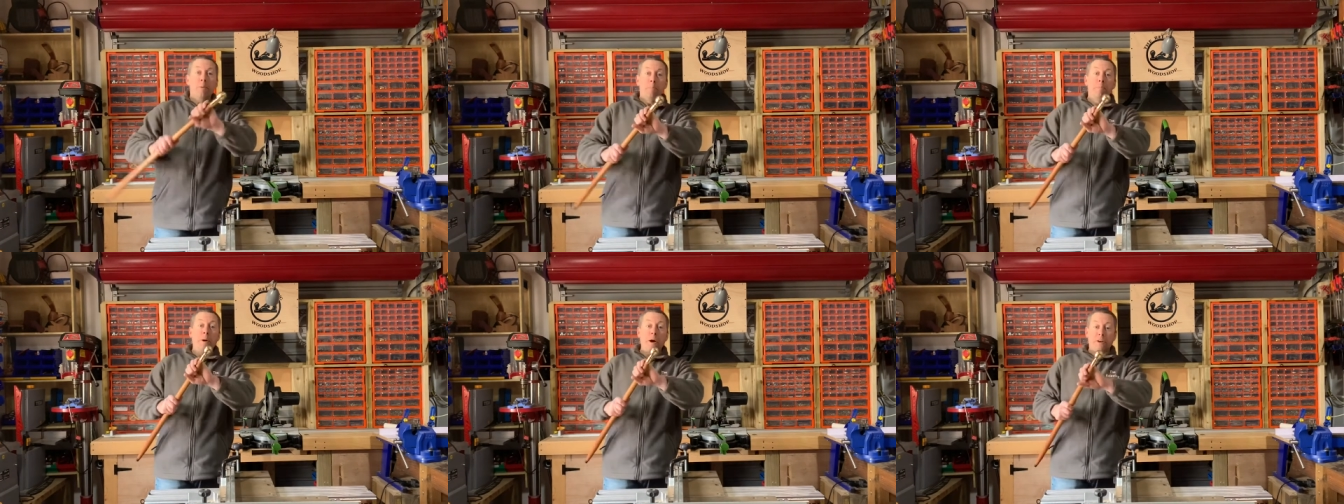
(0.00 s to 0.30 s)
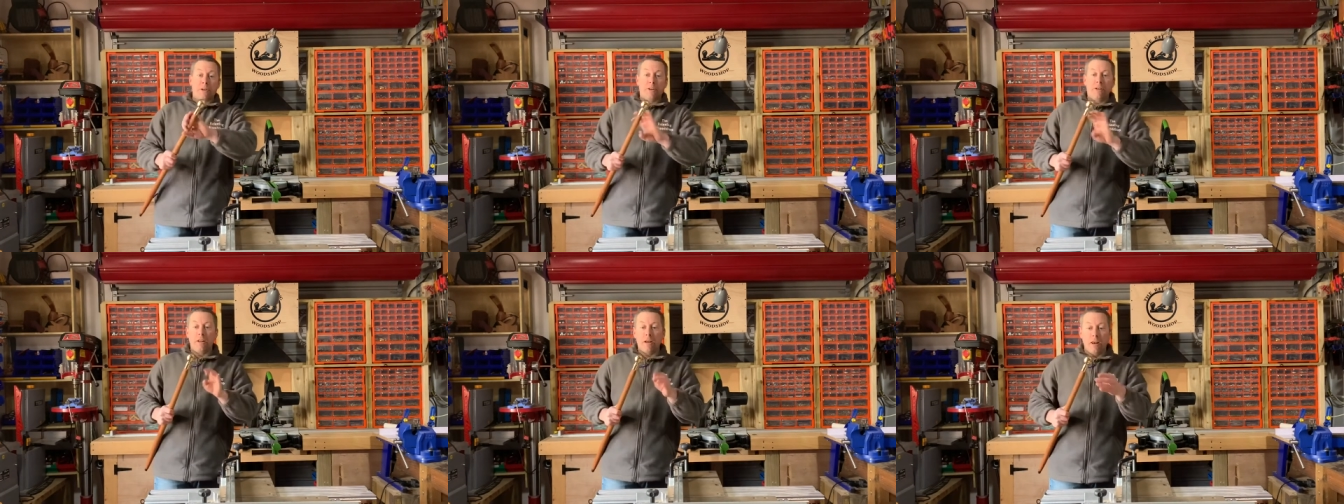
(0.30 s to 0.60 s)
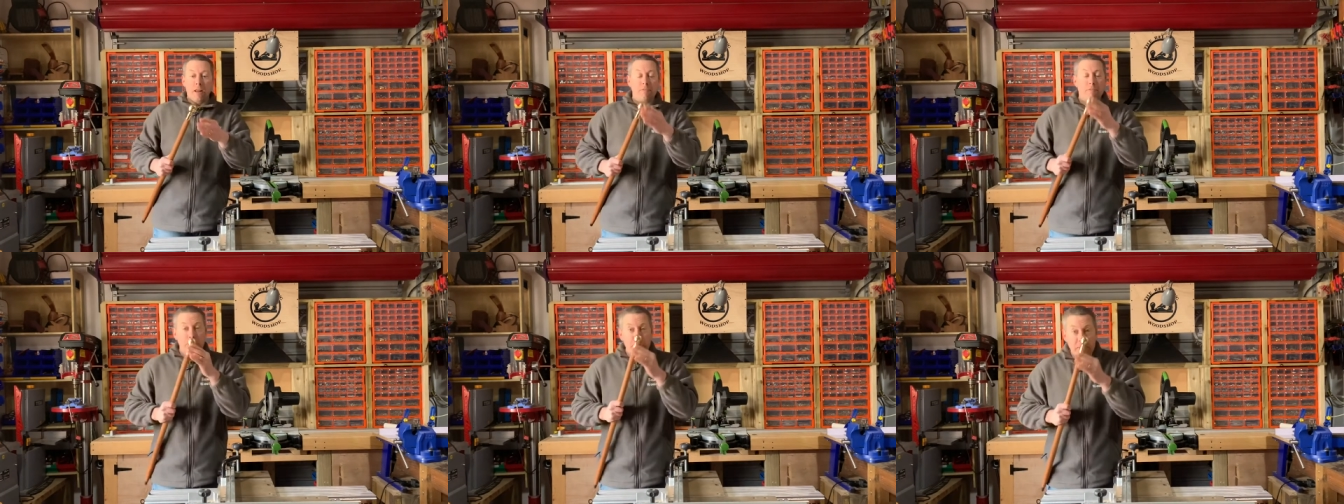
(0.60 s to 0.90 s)
But a
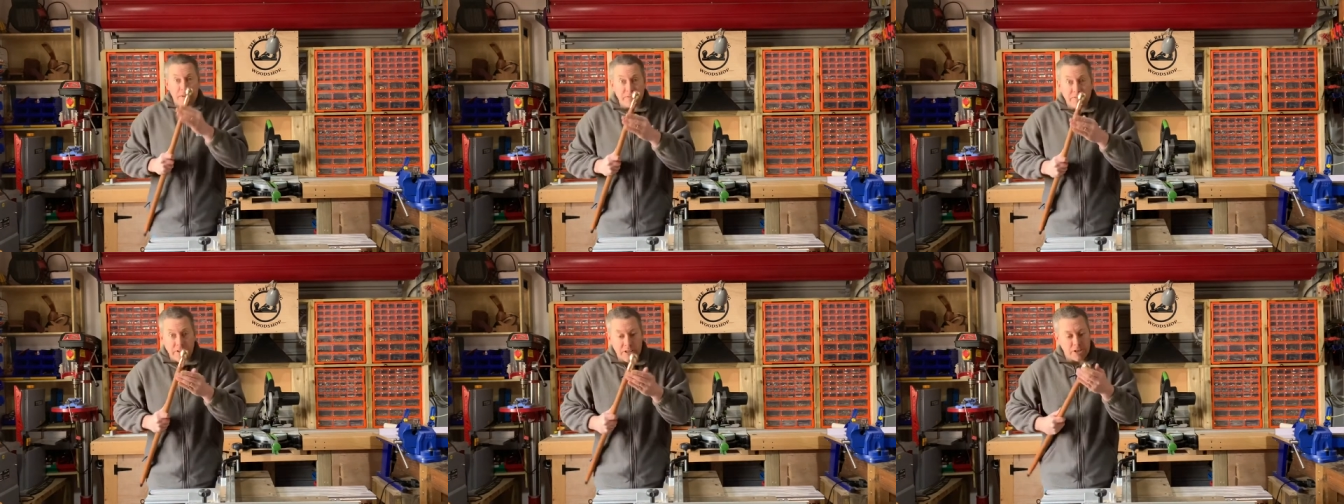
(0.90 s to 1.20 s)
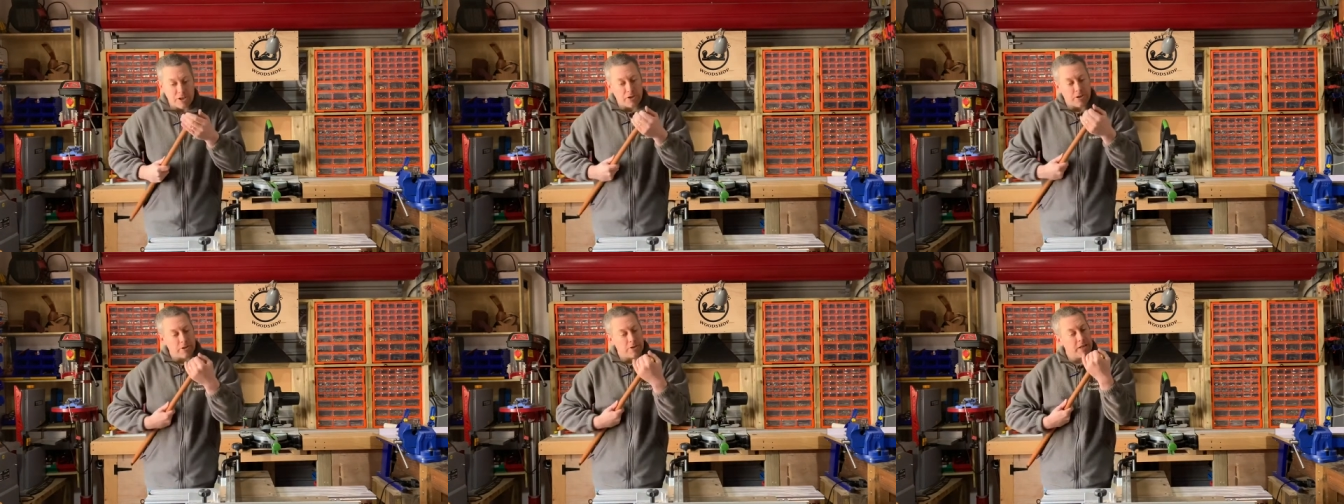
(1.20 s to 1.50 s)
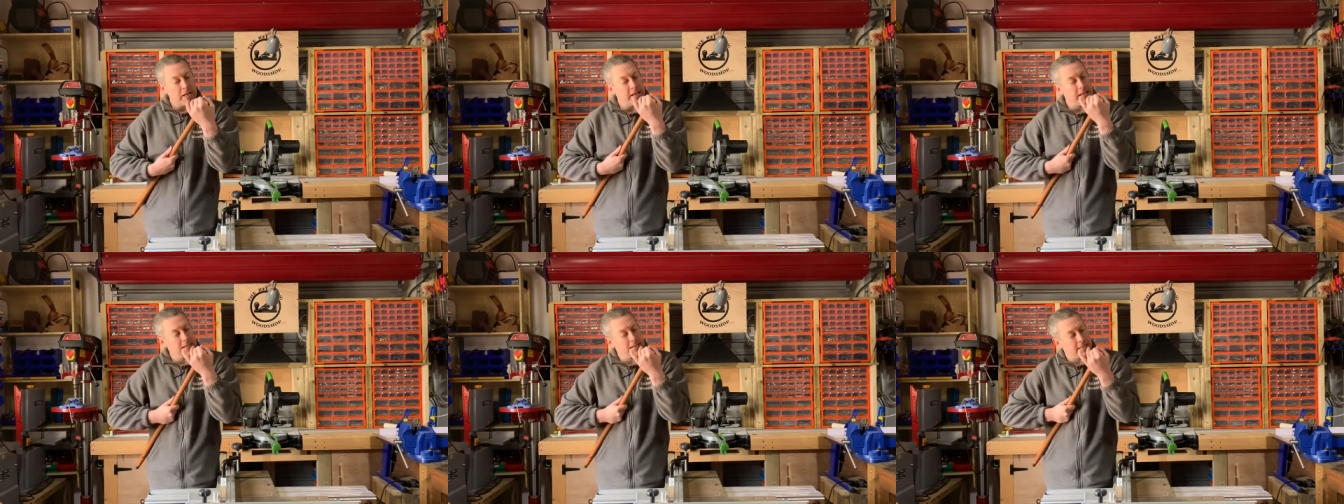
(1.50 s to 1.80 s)
lovely wee feature to
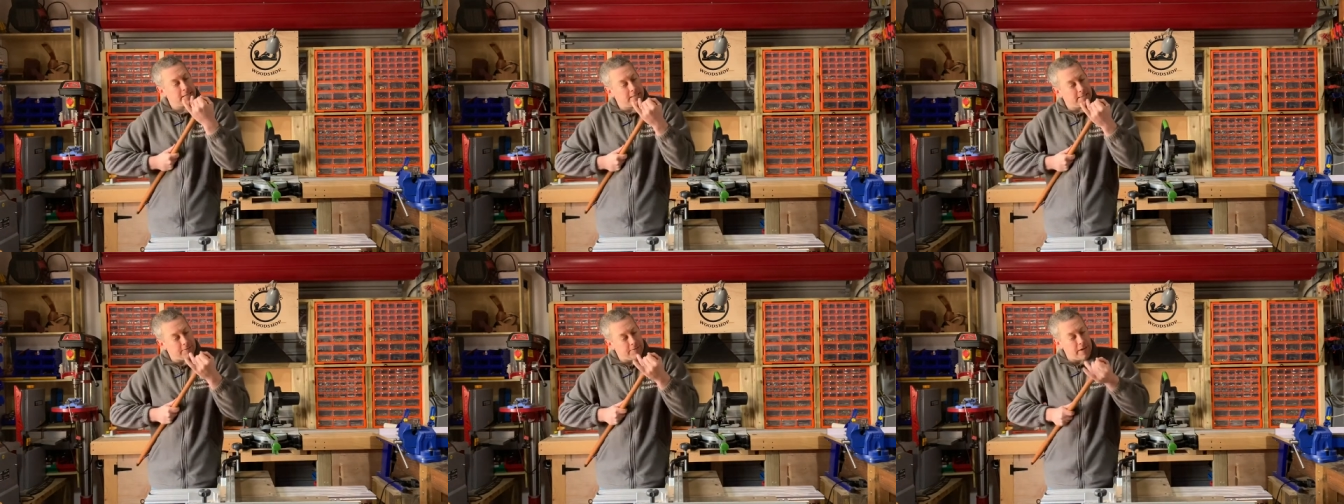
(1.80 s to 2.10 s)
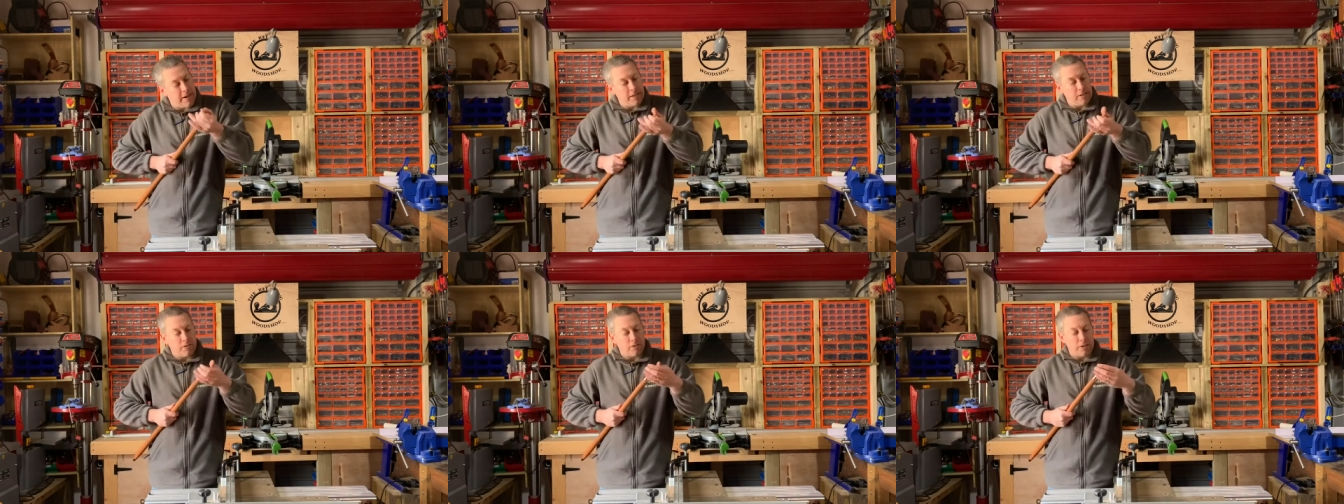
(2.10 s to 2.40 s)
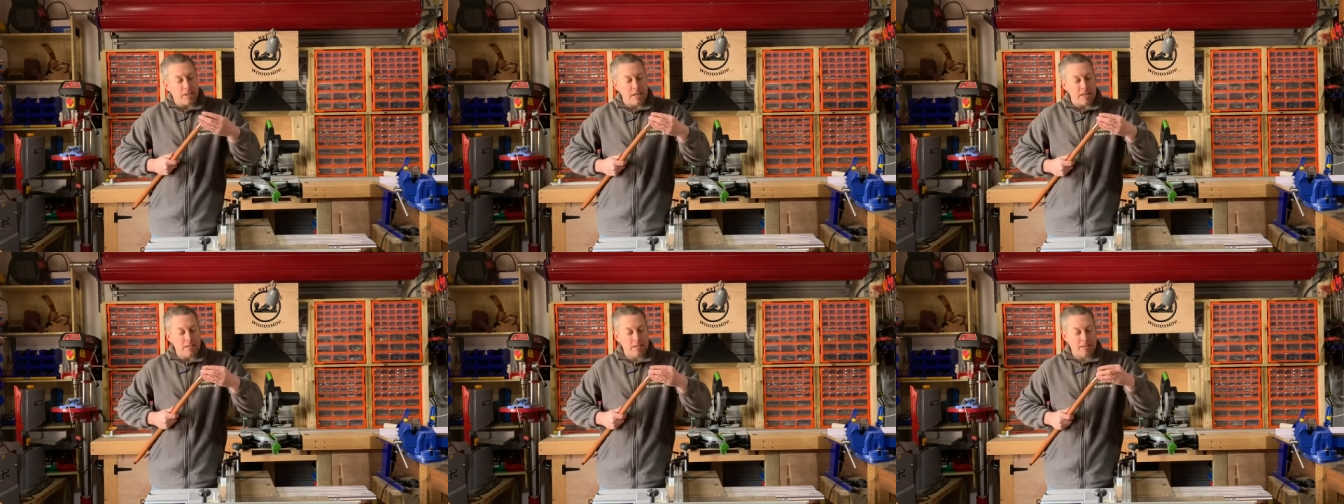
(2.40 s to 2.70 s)
this, if I do
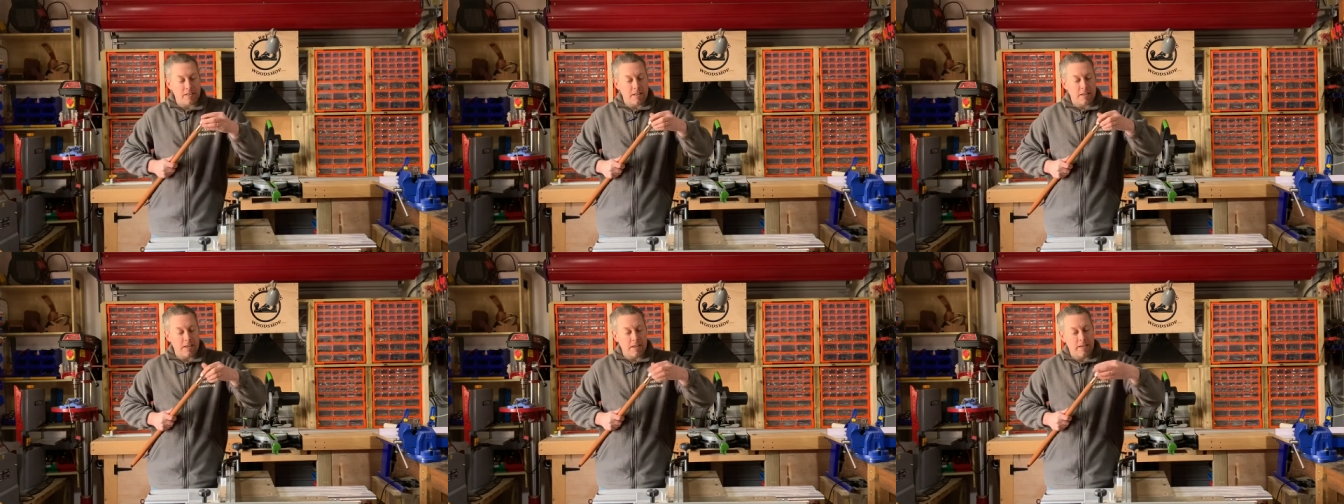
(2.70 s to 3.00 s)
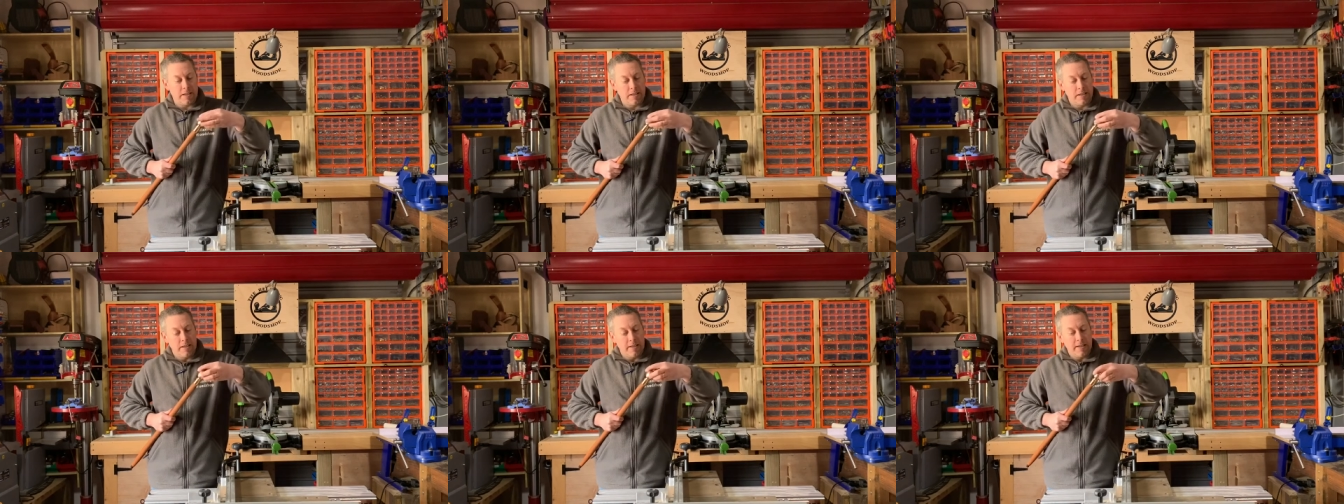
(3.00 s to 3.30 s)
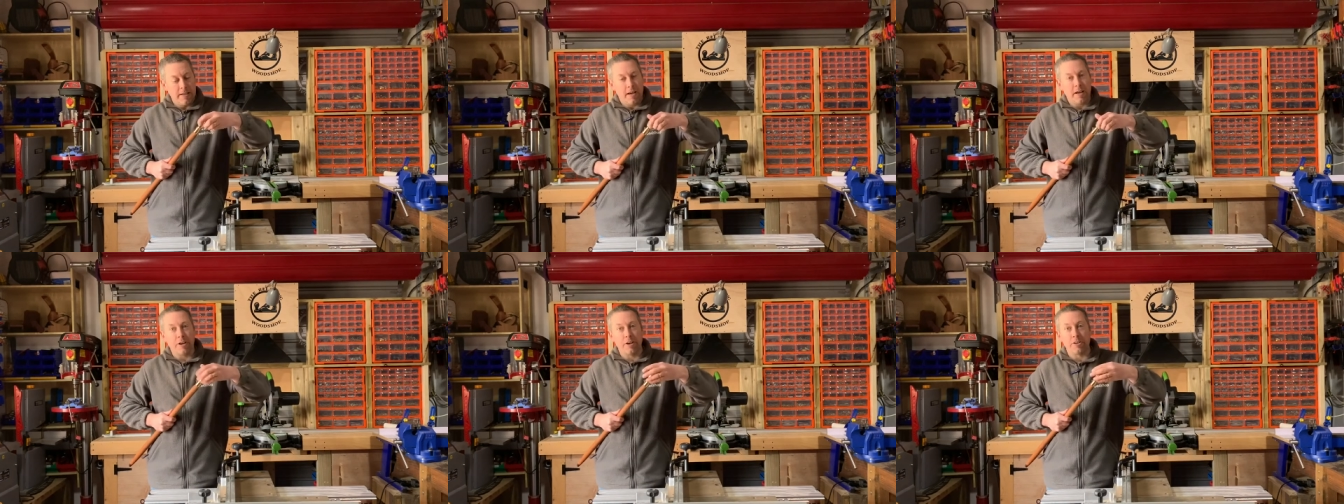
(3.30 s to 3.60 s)
this
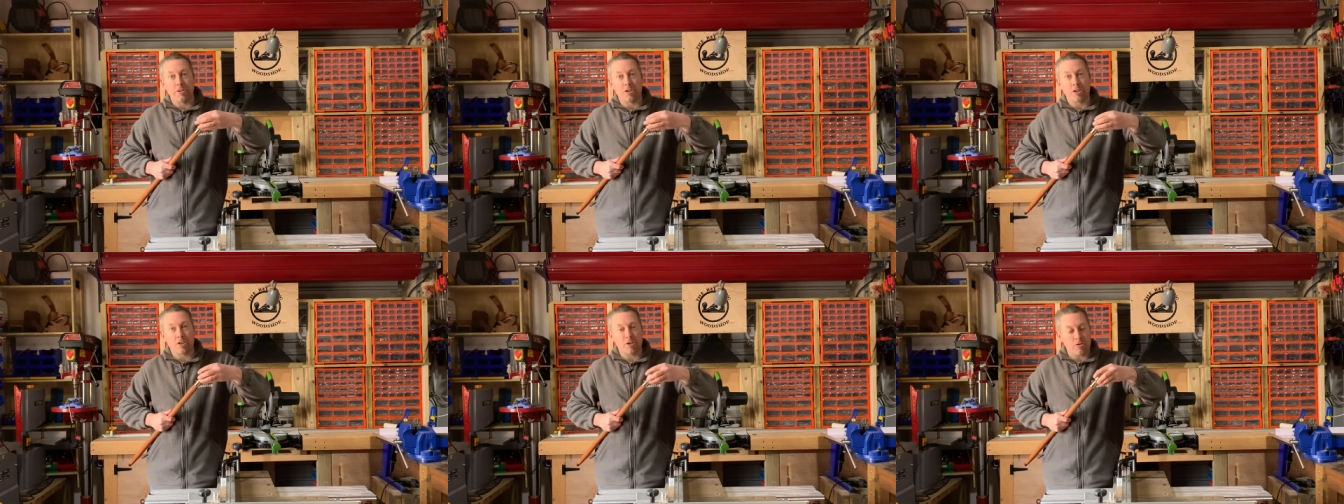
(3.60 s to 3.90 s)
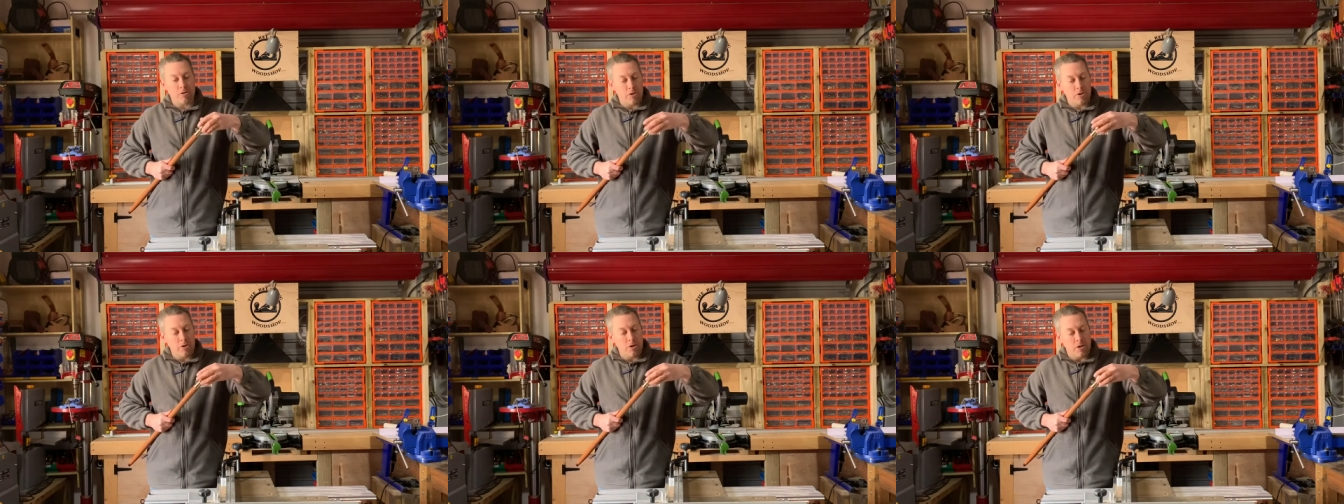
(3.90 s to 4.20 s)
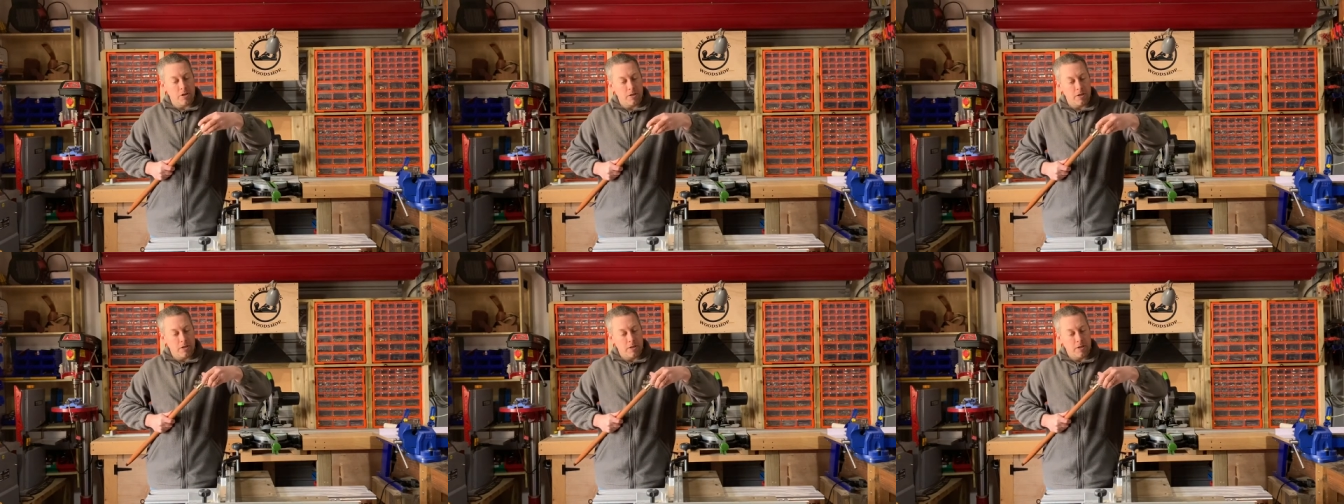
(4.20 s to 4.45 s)
and unscrew,